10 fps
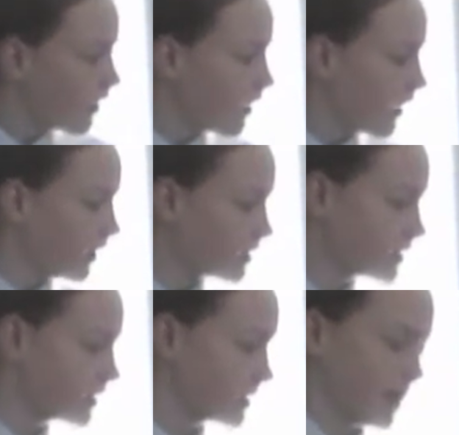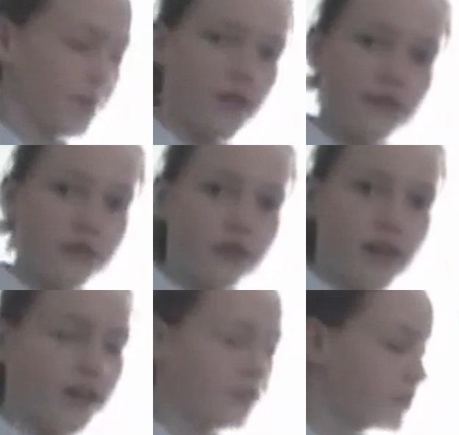Here is an example of a
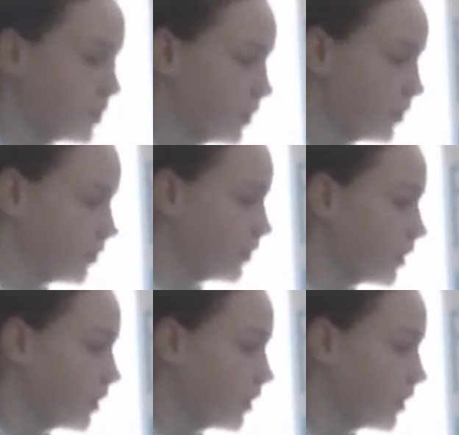trial 2